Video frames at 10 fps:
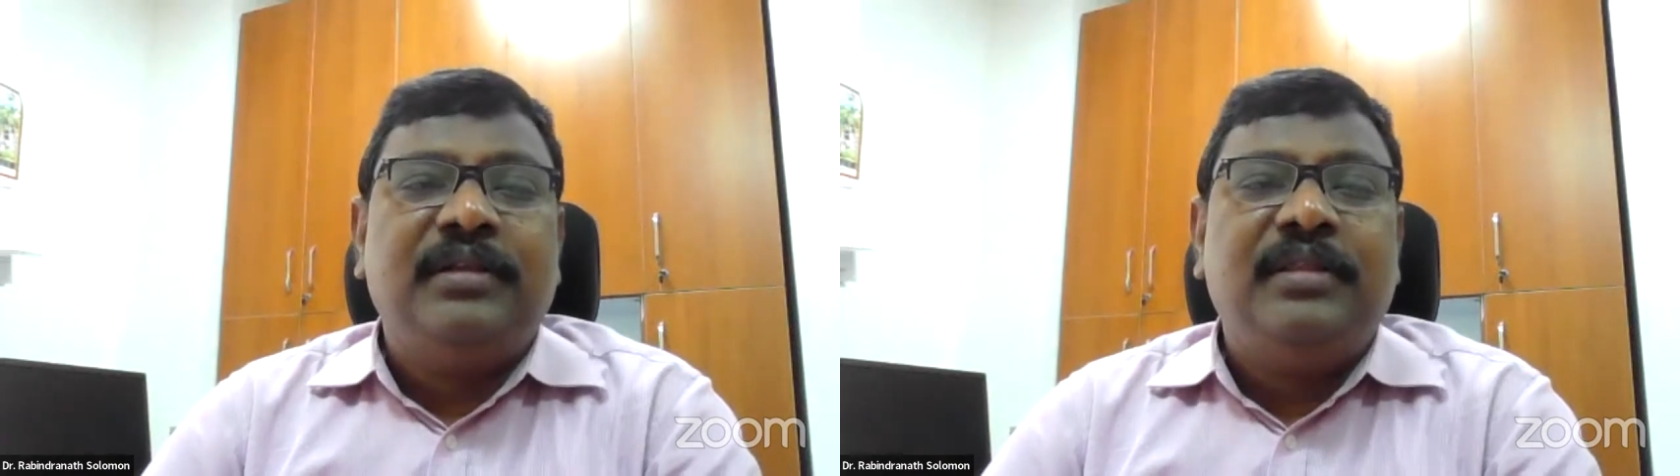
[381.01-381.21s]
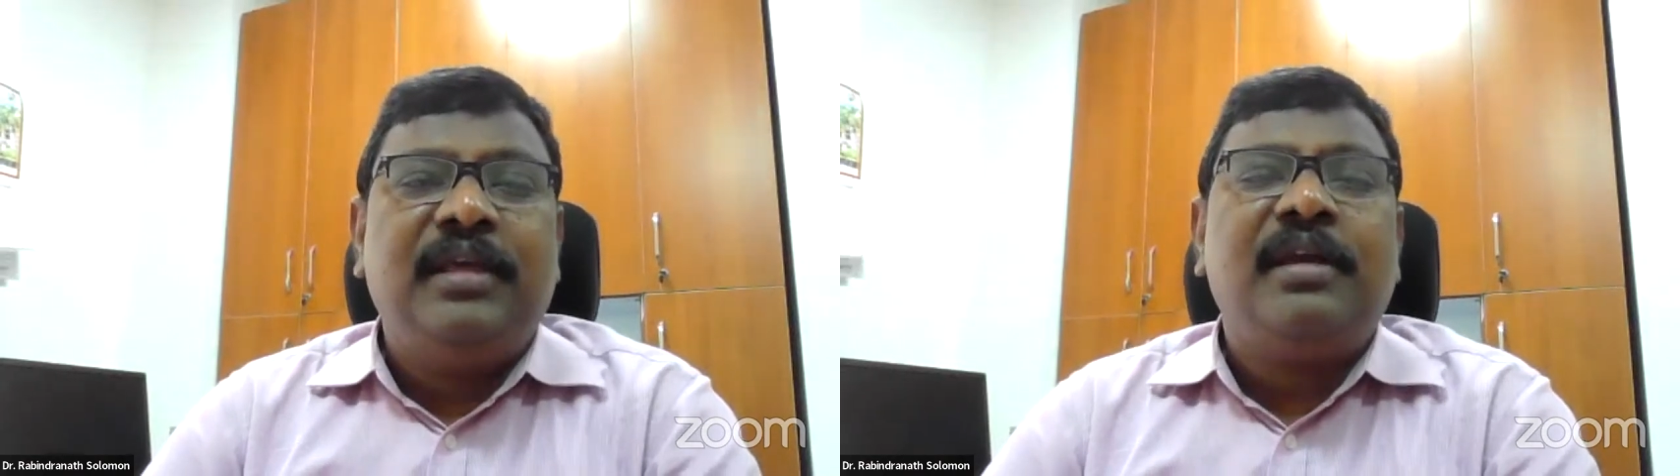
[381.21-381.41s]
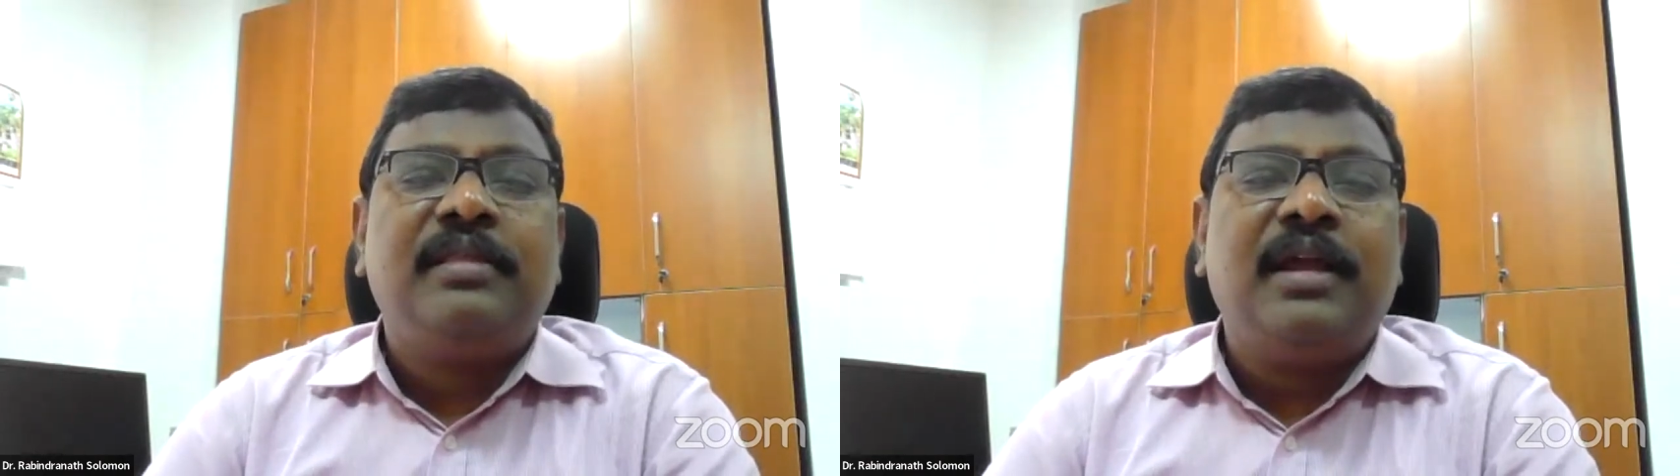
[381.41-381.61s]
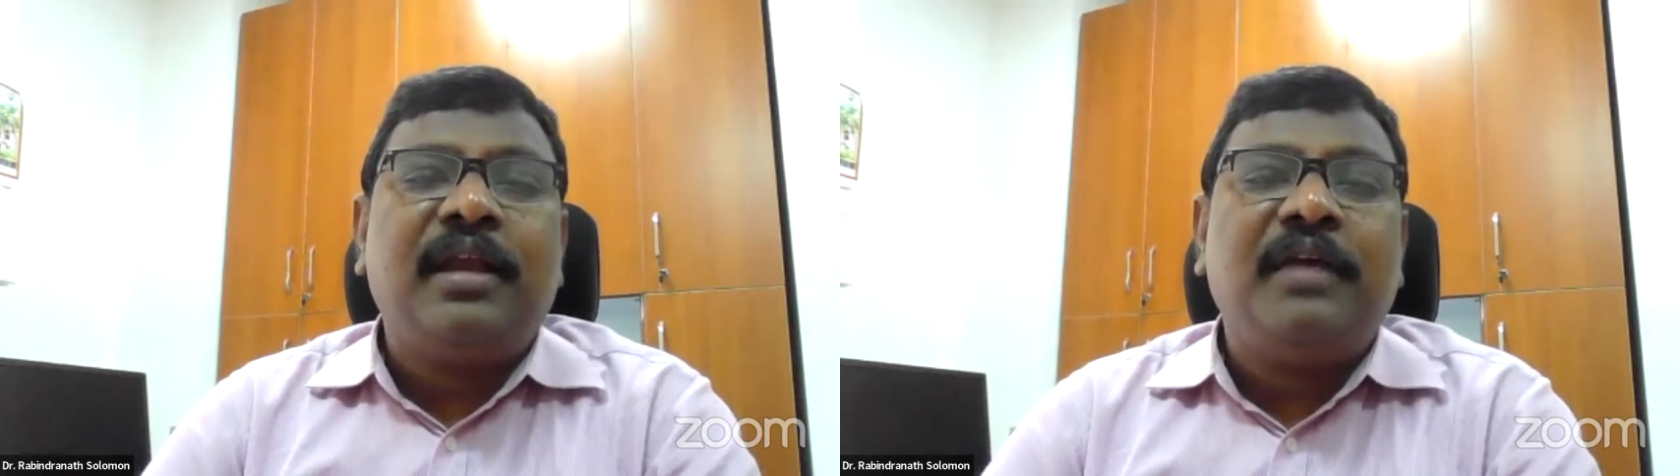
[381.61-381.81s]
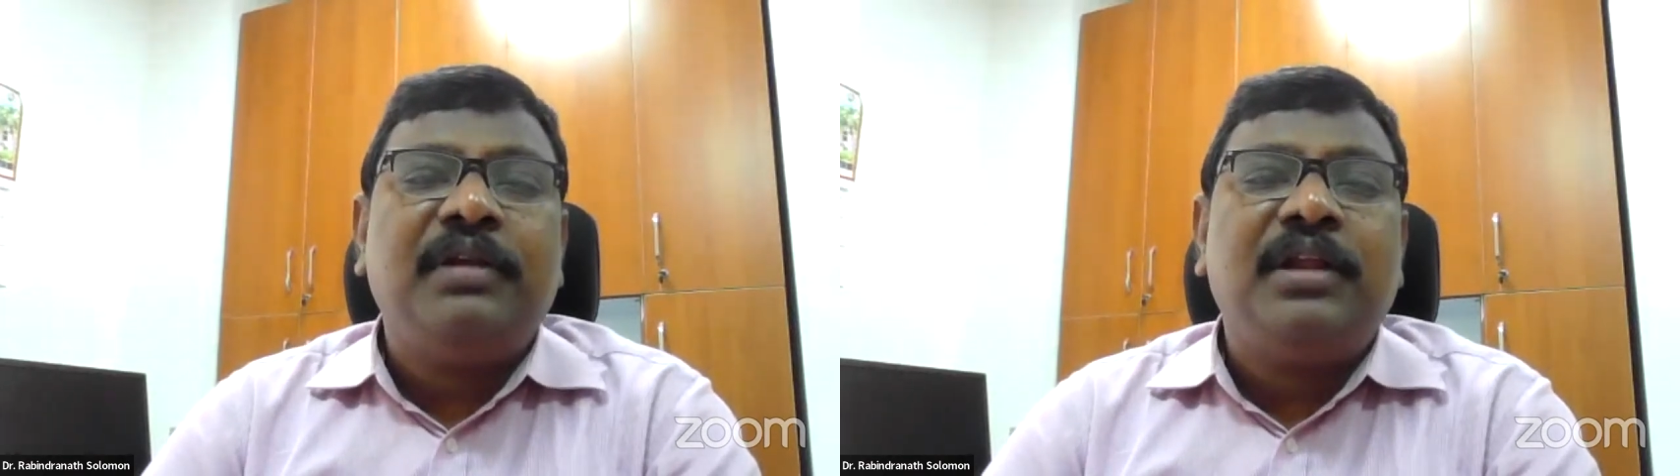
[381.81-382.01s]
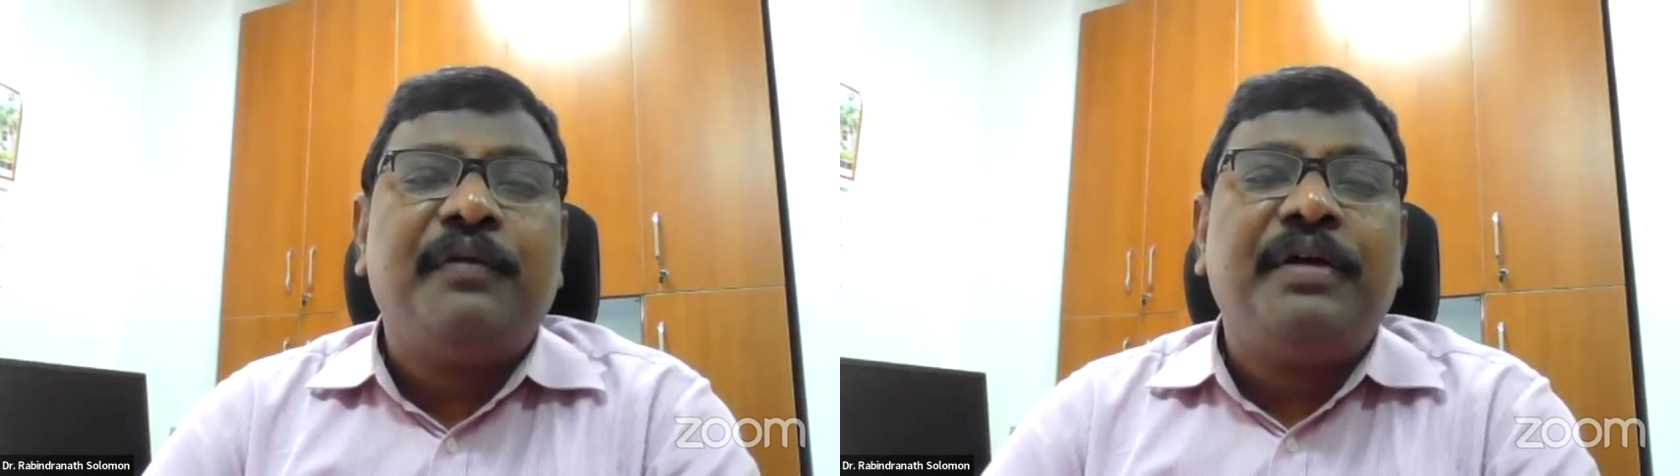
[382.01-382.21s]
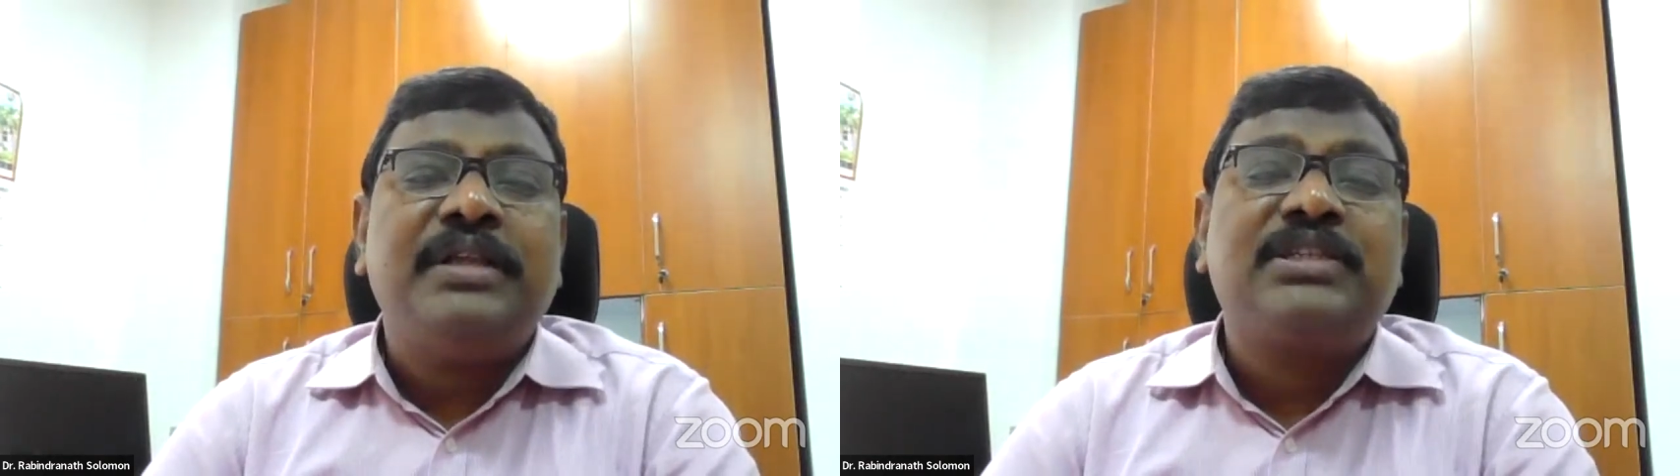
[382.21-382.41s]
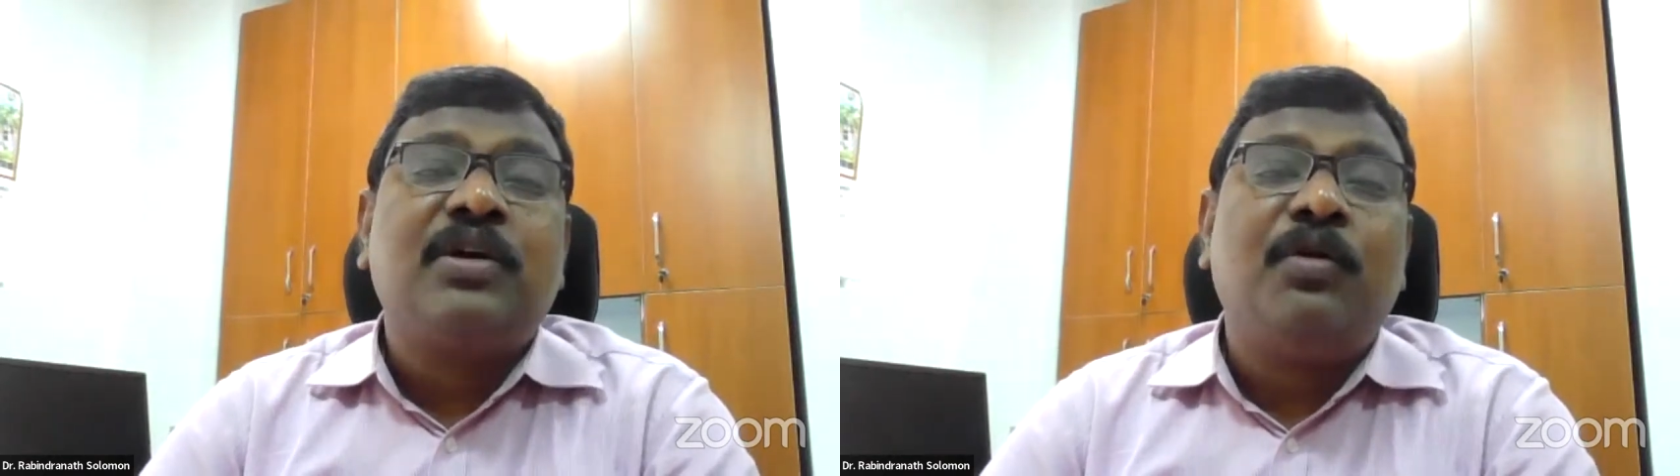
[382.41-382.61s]
thinking that I will give a
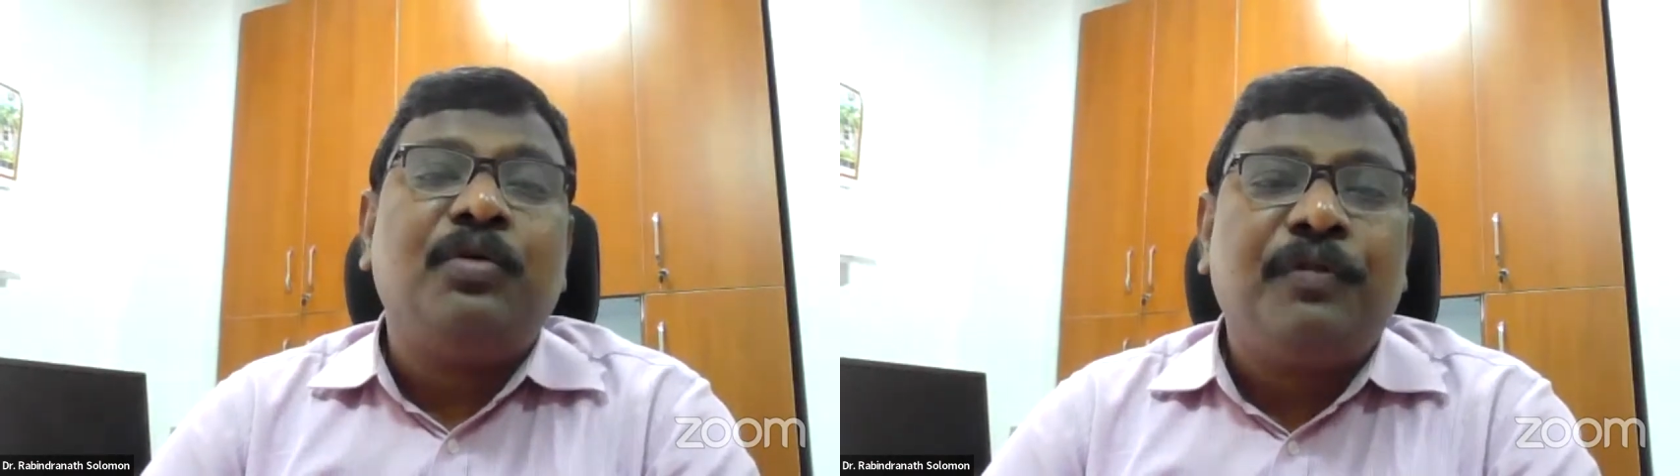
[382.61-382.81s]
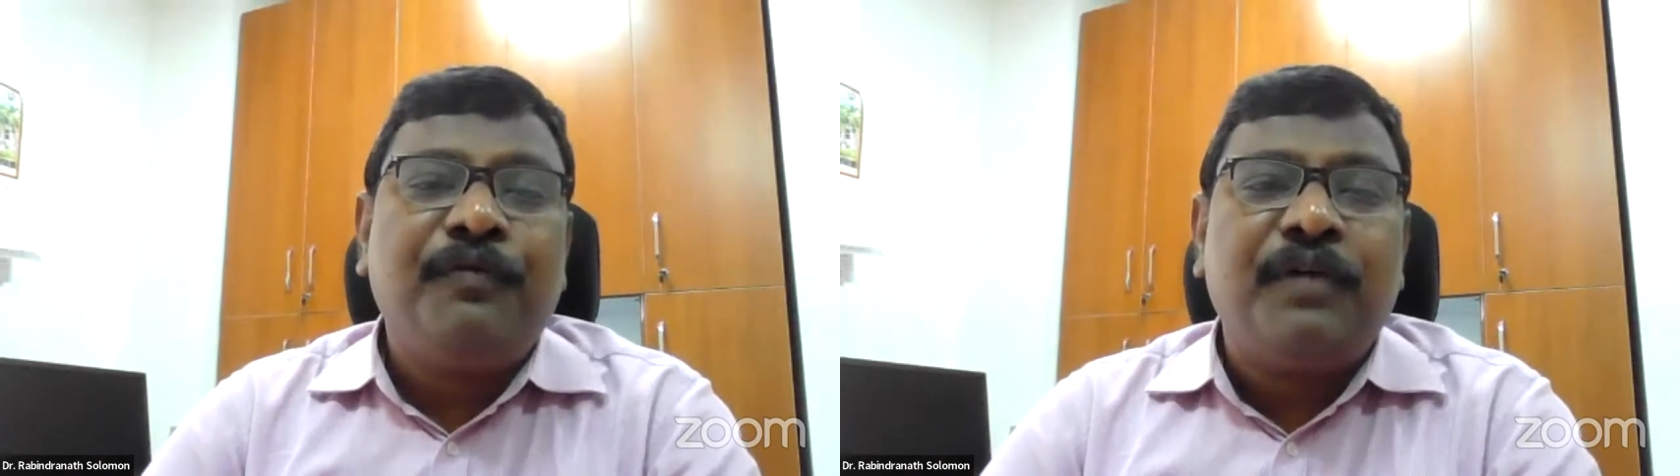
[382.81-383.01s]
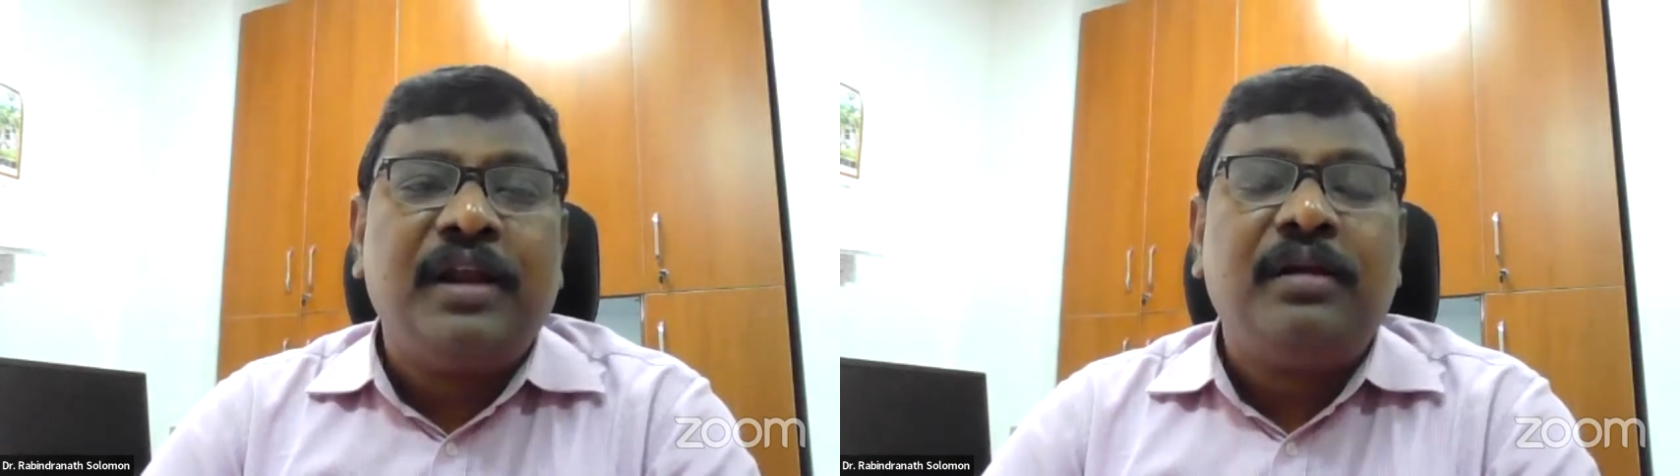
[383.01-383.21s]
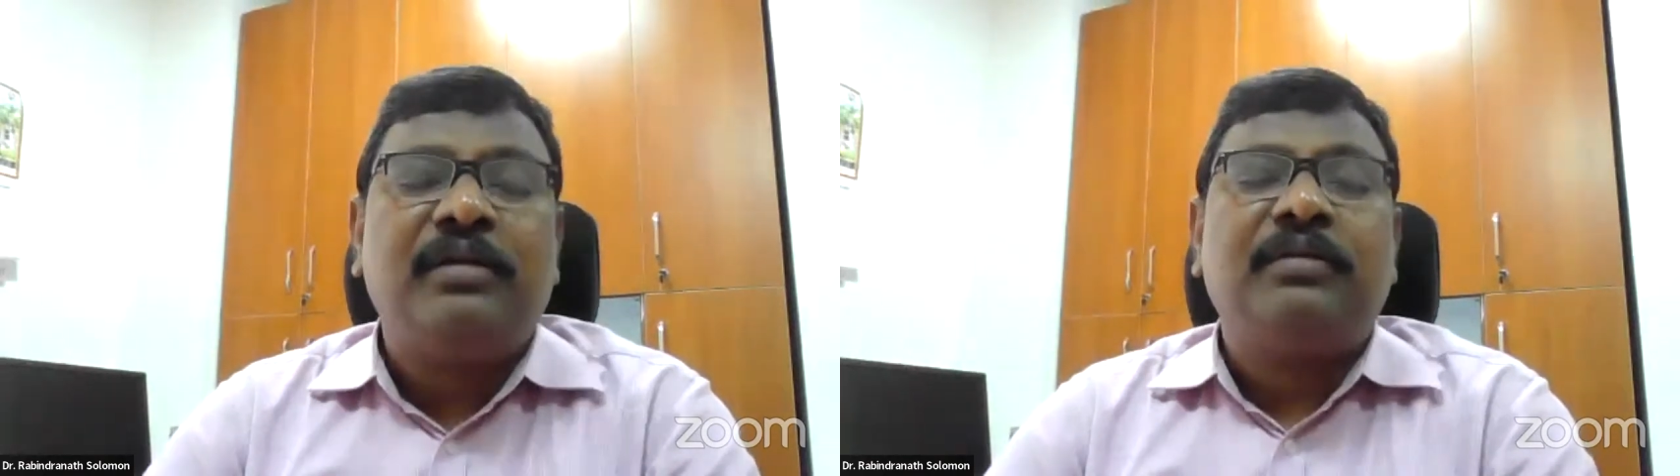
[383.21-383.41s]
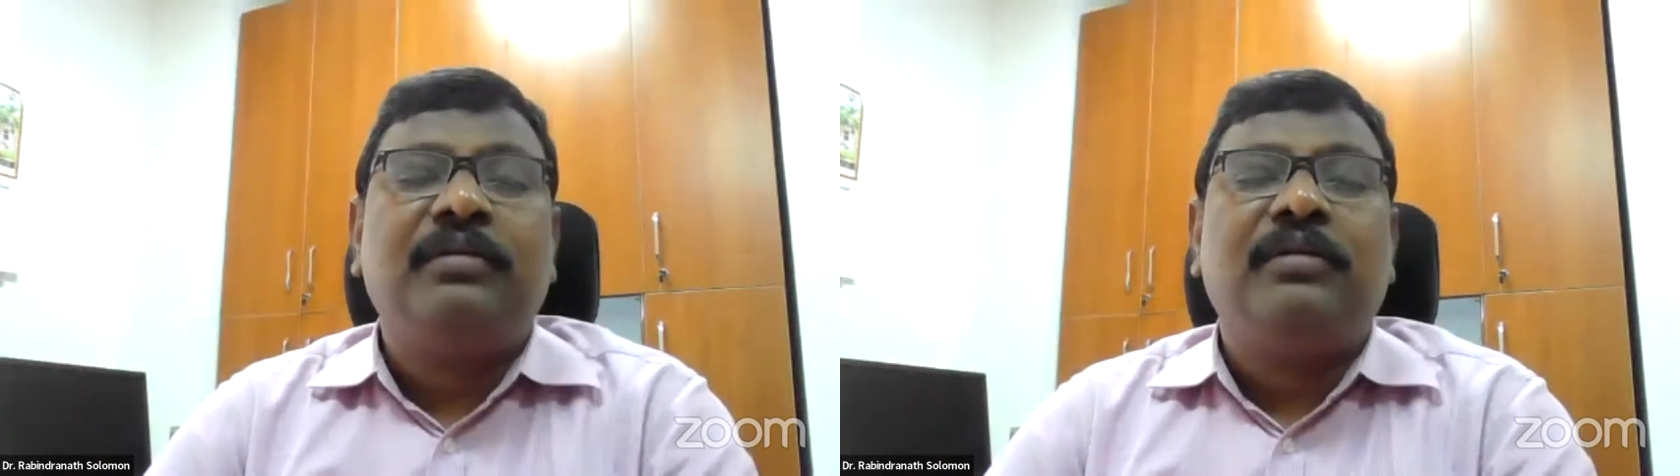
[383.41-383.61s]
discount of one